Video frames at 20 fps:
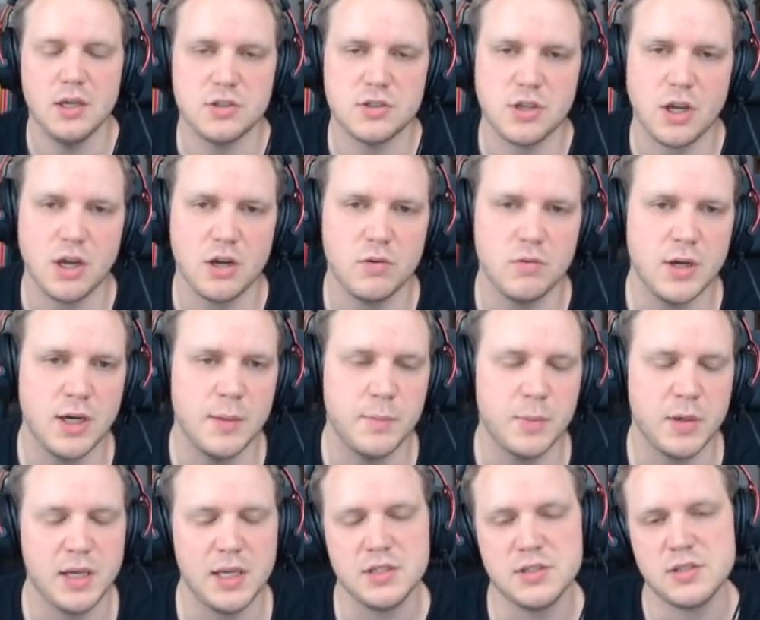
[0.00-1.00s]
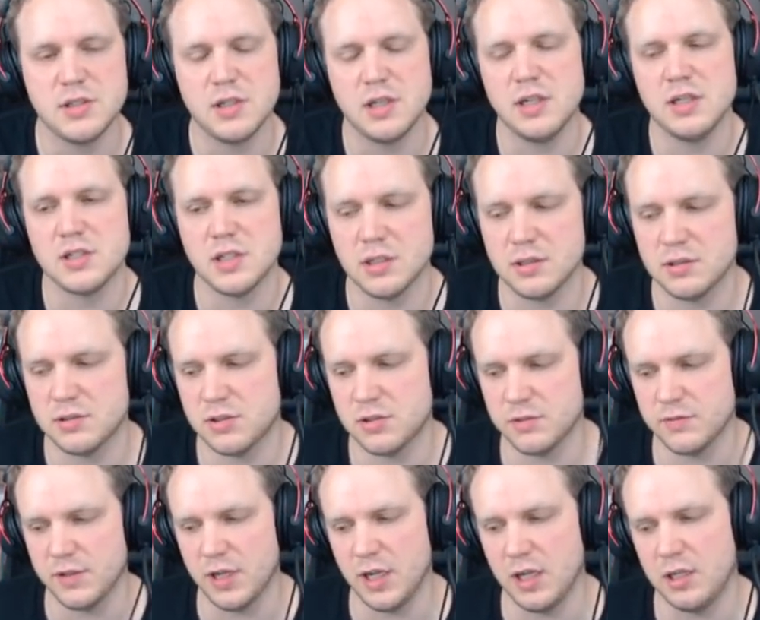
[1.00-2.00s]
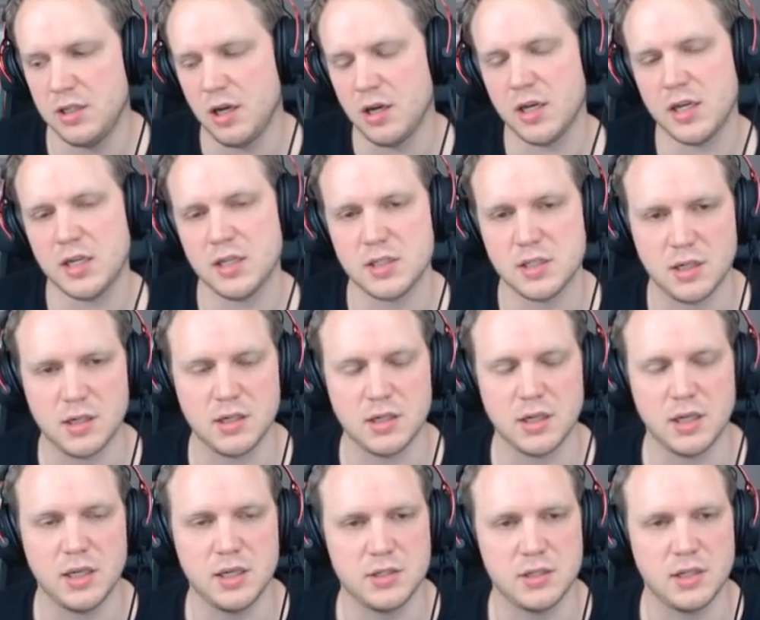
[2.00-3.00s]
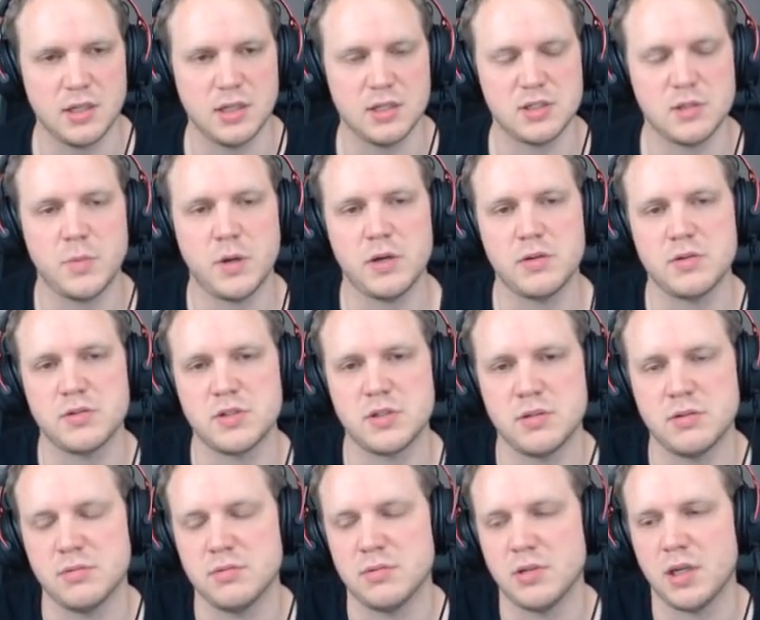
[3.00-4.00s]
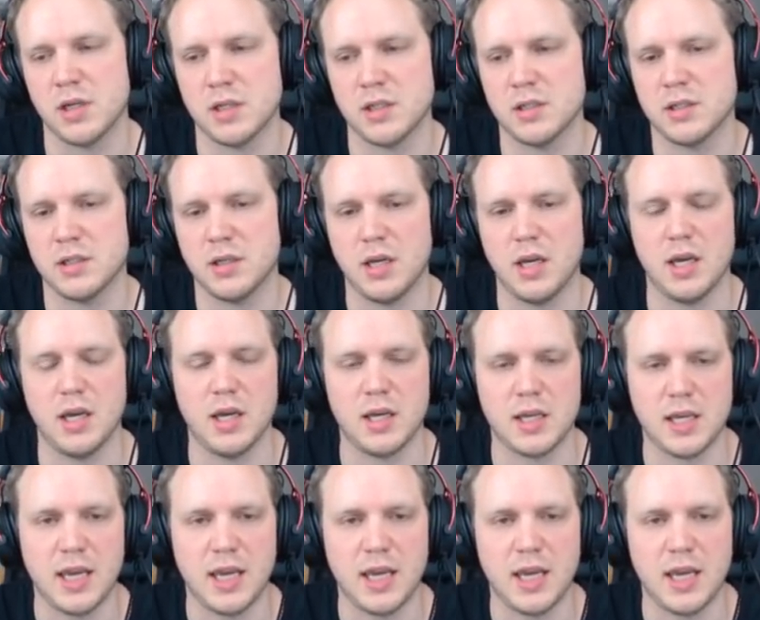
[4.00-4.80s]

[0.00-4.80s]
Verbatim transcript: So, uh, but it is it is a sort of a line target, isn't it, as opposed to like a, yes. a